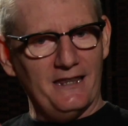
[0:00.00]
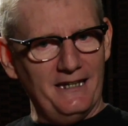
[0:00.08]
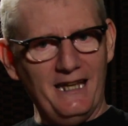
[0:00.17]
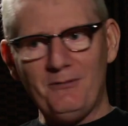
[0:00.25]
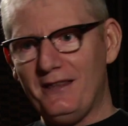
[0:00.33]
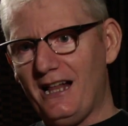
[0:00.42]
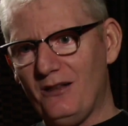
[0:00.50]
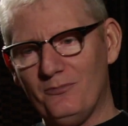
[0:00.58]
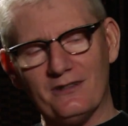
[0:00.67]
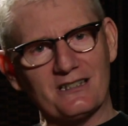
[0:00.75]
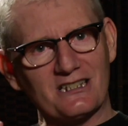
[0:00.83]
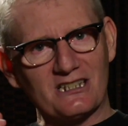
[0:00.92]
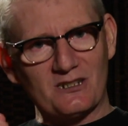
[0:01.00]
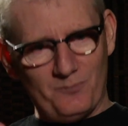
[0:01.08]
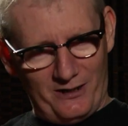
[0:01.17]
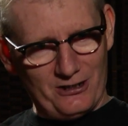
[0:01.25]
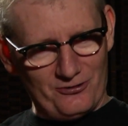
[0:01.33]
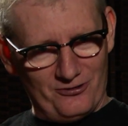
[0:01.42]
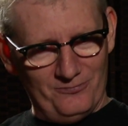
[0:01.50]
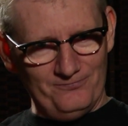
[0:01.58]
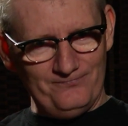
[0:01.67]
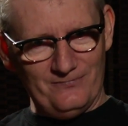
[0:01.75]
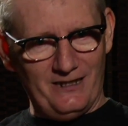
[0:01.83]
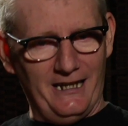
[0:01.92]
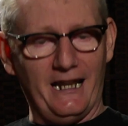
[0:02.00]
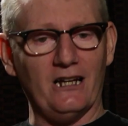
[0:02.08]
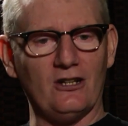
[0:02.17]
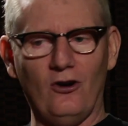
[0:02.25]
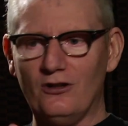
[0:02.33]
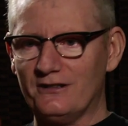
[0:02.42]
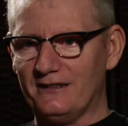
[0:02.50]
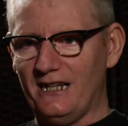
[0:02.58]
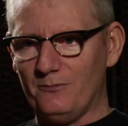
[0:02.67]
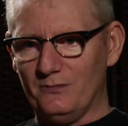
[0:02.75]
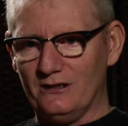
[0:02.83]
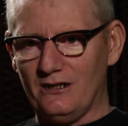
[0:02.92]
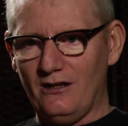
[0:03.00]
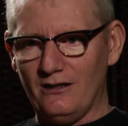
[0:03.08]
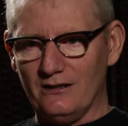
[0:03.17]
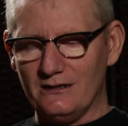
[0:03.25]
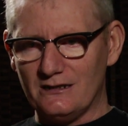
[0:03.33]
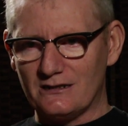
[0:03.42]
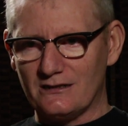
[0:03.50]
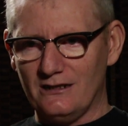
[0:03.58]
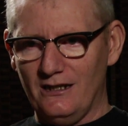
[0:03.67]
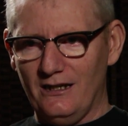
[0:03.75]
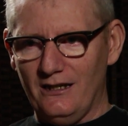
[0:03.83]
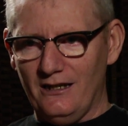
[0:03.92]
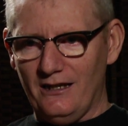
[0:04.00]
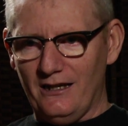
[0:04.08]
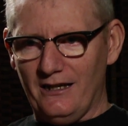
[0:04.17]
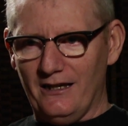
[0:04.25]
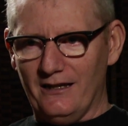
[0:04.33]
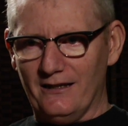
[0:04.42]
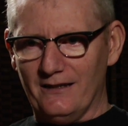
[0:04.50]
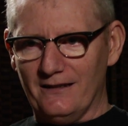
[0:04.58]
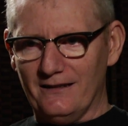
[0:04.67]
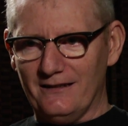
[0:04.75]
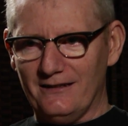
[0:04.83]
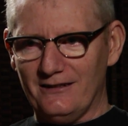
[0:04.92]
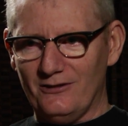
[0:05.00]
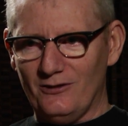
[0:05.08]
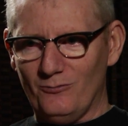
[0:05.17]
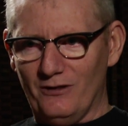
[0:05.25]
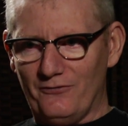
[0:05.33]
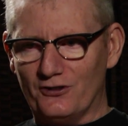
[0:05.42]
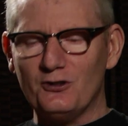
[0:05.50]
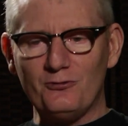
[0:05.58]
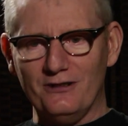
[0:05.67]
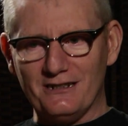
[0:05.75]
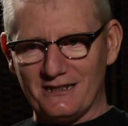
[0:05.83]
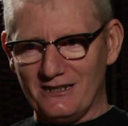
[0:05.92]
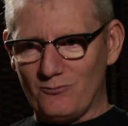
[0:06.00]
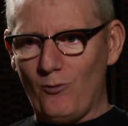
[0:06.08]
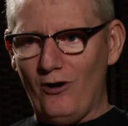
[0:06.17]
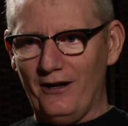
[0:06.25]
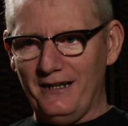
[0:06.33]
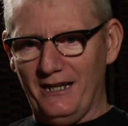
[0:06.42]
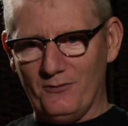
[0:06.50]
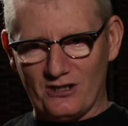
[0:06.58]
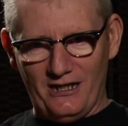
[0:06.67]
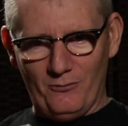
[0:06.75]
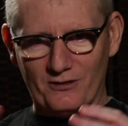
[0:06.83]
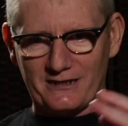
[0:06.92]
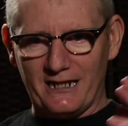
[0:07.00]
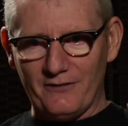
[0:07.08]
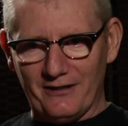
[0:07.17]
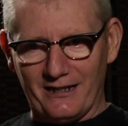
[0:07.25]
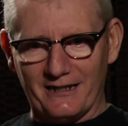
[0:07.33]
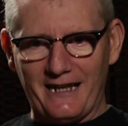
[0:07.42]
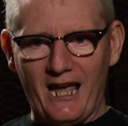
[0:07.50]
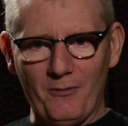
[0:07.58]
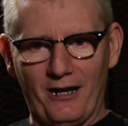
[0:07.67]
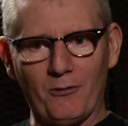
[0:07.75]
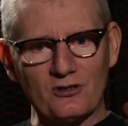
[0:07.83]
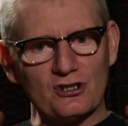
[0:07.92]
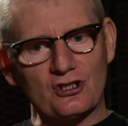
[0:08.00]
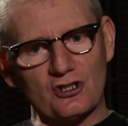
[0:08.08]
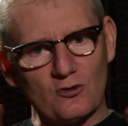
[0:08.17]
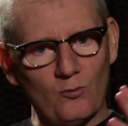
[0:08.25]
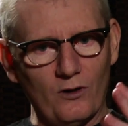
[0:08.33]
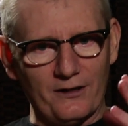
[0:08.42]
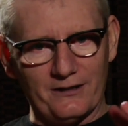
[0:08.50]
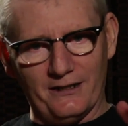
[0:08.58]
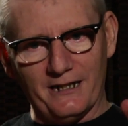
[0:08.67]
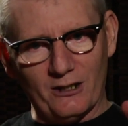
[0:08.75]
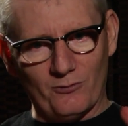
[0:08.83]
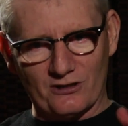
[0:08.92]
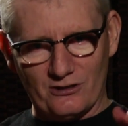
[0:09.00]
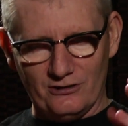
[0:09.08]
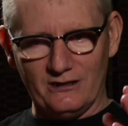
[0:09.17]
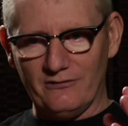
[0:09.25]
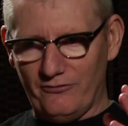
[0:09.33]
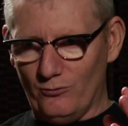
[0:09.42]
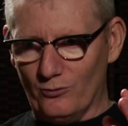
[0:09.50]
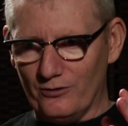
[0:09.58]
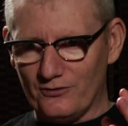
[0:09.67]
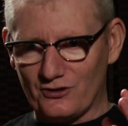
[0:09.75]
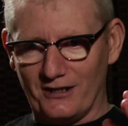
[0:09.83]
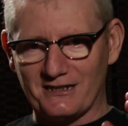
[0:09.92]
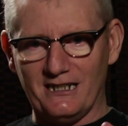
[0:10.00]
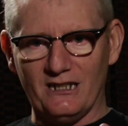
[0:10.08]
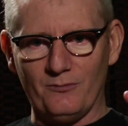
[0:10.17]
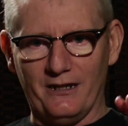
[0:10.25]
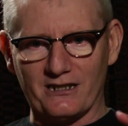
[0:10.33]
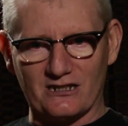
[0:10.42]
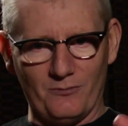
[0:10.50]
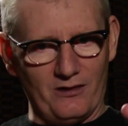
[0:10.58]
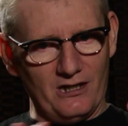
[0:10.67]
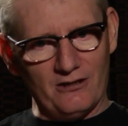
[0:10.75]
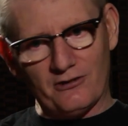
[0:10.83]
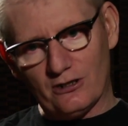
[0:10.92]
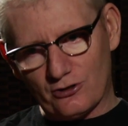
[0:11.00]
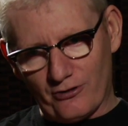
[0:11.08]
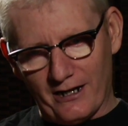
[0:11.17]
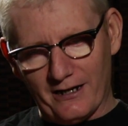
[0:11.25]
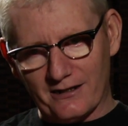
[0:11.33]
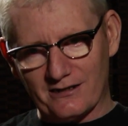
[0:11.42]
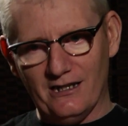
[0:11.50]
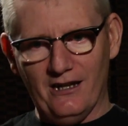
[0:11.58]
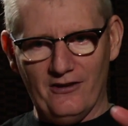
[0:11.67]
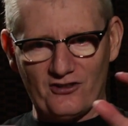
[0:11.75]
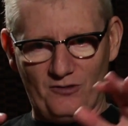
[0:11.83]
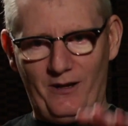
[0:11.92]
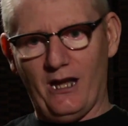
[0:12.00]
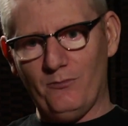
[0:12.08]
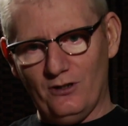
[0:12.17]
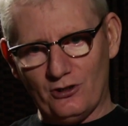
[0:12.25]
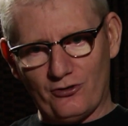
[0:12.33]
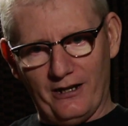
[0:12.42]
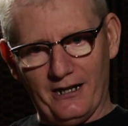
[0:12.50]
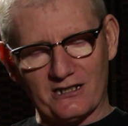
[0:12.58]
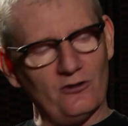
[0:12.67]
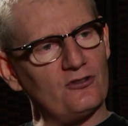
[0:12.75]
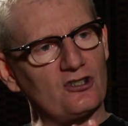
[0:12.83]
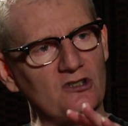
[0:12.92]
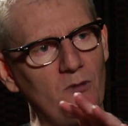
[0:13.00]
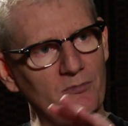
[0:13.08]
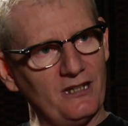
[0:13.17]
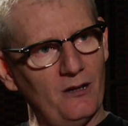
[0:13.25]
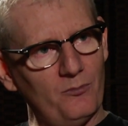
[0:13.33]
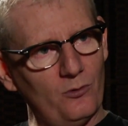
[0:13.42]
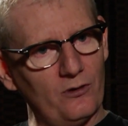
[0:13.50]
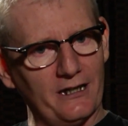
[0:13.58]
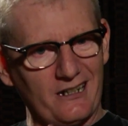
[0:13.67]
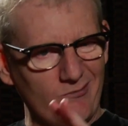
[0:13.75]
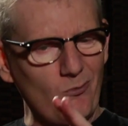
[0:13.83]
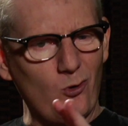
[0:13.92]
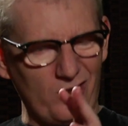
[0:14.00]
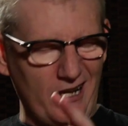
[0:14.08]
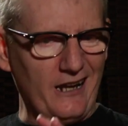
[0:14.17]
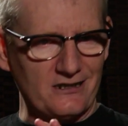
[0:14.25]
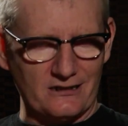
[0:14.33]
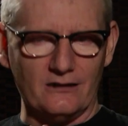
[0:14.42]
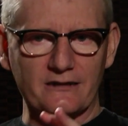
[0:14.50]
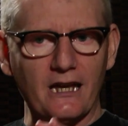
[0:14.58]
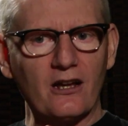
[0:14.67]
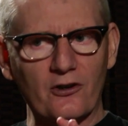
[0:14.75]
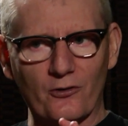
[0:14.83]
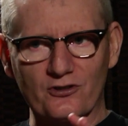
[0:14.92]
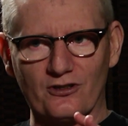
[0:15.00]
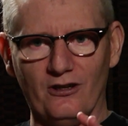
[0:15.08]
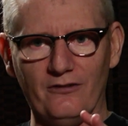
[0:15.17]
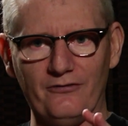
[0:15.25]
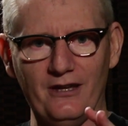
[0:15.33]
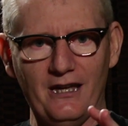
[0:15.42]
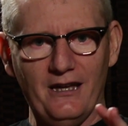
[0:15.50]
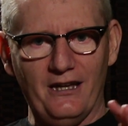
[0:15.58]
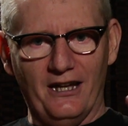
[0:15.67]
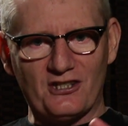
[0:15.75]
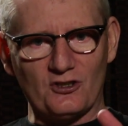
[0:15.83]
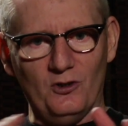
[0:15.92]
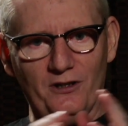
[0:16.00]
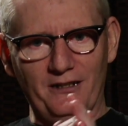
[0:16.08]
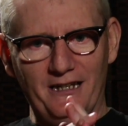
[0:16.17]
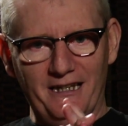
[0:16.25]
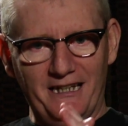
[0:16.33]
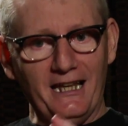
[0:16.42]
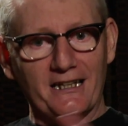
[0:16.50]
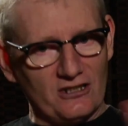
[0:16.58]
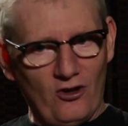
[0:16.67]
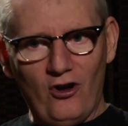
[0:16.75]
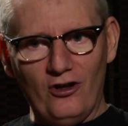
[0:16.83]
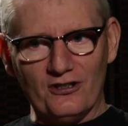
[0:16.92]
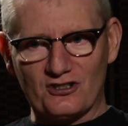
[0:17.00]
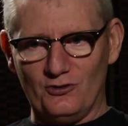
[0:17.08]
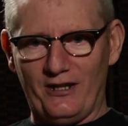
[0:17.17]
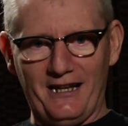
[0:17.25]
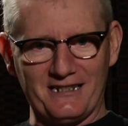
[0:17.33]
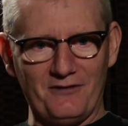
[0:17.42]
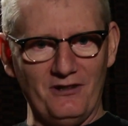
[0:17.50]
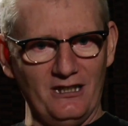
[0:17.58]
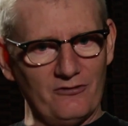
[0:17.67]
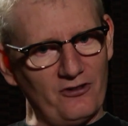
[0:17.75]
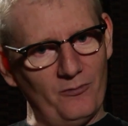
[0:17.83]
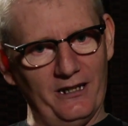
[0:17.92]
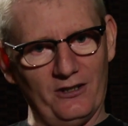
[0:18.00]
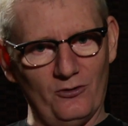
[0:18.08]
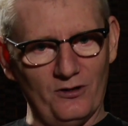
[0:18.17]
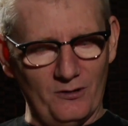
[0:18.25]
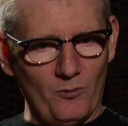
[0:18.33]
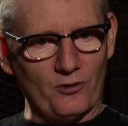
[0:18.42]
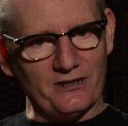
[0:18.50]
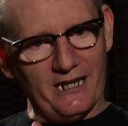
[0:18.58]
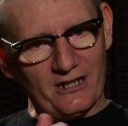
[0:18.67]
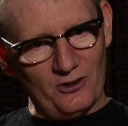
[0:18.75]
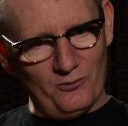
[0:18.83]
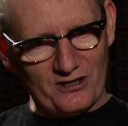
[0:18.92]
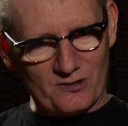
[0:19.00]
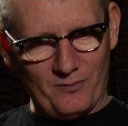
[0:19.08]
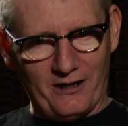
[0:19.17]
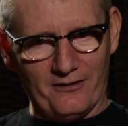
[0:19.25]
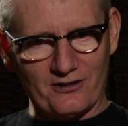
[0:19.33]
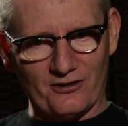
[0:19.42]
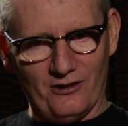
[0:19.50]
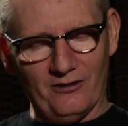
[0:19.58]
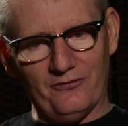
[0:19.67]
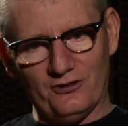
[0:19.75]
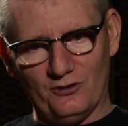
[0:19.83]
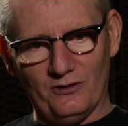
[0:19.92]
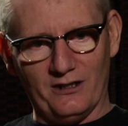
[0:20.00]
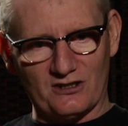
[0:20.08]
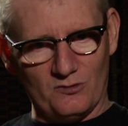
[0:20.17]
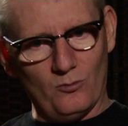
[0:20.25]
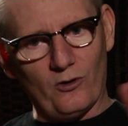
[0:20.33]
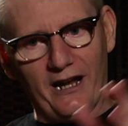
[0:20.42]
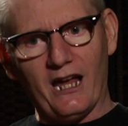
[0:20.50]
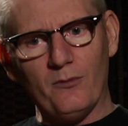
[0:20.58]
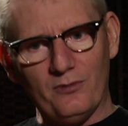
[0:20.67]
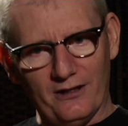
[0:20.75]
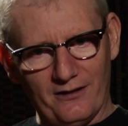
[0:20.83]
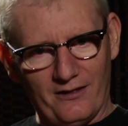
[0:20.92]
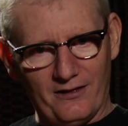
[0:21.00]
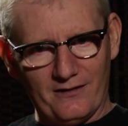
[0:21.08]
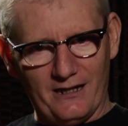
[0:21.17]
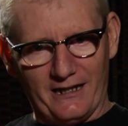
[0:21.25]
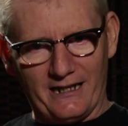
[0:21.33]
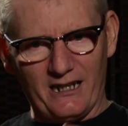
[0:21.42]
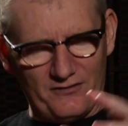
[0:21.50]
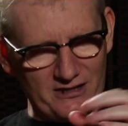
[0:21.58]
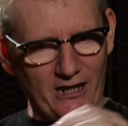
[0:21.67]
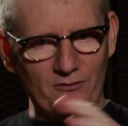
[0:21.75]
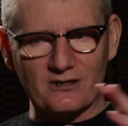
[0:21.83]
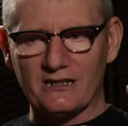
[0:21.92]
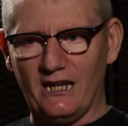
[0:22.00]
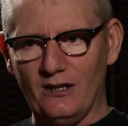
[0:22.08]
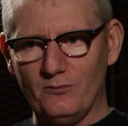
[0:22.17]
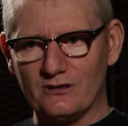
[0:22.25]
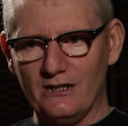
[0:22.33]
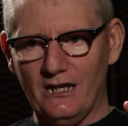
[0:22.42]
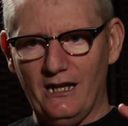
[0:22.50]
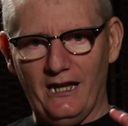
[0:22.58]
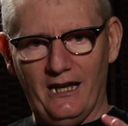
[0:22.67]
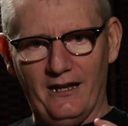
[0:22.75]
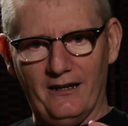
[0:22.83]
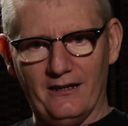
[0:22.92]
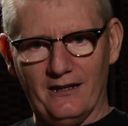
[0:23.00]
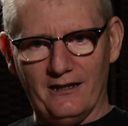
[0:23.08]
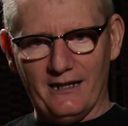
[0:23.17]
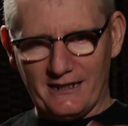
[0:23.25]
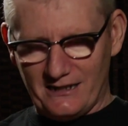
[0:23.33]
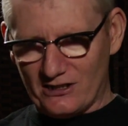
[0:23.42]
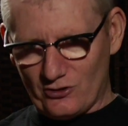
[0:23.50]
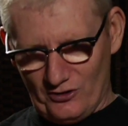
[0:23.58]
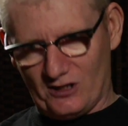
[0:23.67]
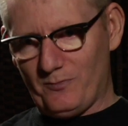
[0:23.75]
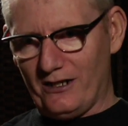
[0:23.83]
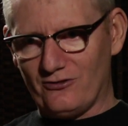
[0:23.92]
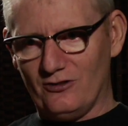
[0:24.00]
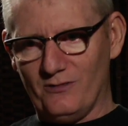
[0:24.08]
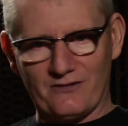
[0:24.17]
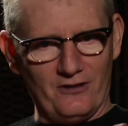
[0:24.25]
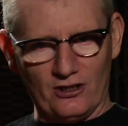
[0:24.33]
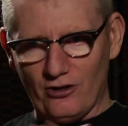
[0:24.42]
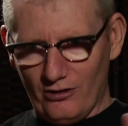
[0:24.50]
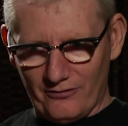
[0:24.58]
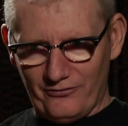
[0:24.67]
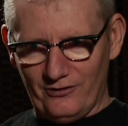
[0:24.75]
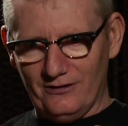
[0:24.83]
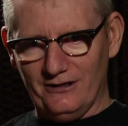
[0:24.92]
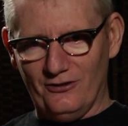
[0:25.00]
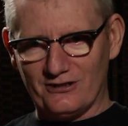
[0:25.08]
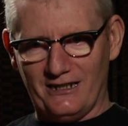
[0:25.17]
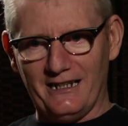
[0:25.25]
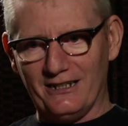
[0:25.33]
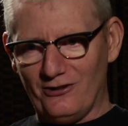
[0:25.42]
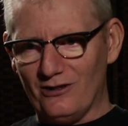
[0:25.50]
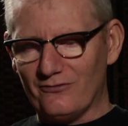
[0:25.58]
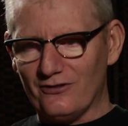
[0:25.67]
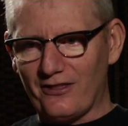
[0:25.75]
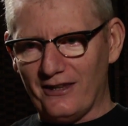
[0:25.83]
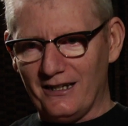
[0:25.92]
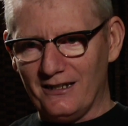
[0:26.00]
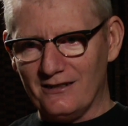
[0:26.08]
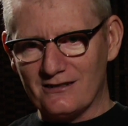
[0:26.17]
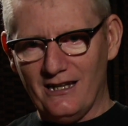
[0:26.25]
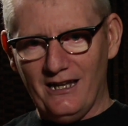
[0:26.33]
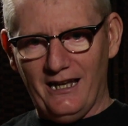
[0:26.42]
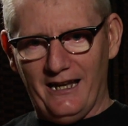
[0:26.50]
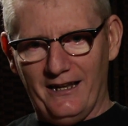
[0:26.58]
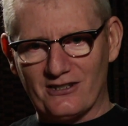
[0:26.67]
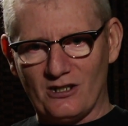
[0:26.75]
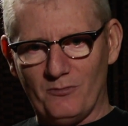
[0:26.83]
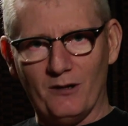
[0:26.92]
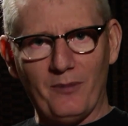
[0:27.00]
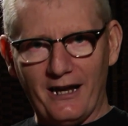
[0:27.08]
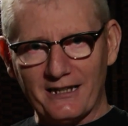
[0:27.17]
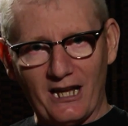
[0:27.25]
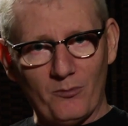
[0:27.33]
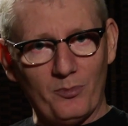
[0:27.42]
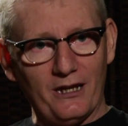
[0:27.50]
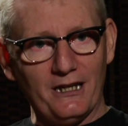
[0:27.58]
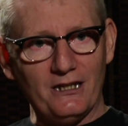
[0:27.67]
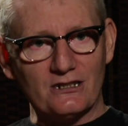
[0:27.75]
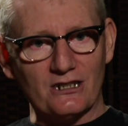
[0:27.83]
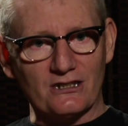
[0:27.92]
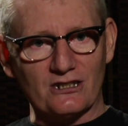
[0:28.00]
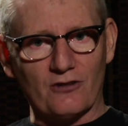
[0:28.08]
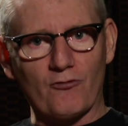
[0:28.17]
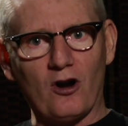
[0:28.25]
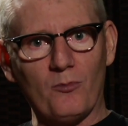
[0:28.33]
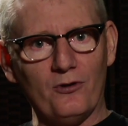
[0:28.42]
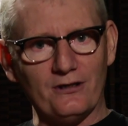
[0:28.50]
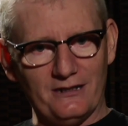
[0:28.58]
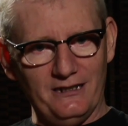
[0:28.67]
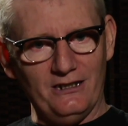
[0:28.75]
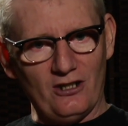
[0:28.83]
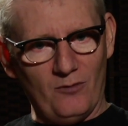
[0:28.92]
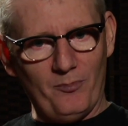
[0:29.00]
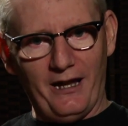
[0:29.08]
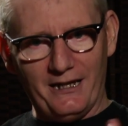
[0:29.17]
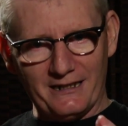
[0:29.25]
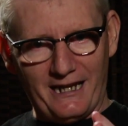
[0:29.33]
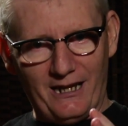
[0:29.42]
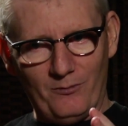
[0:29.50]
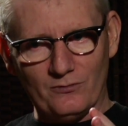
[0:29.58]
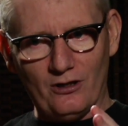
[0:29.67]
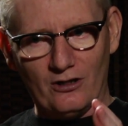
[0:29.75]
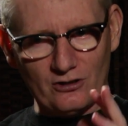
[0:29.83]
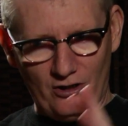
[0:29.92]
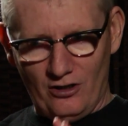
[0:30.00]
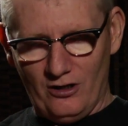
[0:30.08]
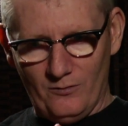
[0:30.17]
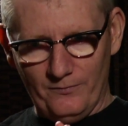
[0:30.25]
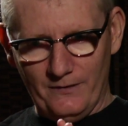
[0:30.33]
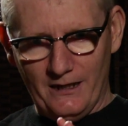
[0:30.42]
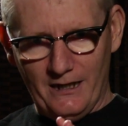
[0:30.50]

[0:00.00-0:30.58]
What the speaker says: The name of the album is Spectrum, and I called it that because, well, for 2 reasons. One, it was kind of like a gamut. I wasn't sure what Nick was looking for, so I sent him like some ethereal tracks, some ambient tracks, and also some up-tempo, like more classical techno stuff. And so he liked it all, so it has everything from like, you know, the more techno-inspired stuff to like some more ambient, like kind of soundscapes. And like I said, it's called Spectrum. It's very colorful, you know, because I like colorful things. And it's on my Bandcamp page. It's robertt.bandcamp.com.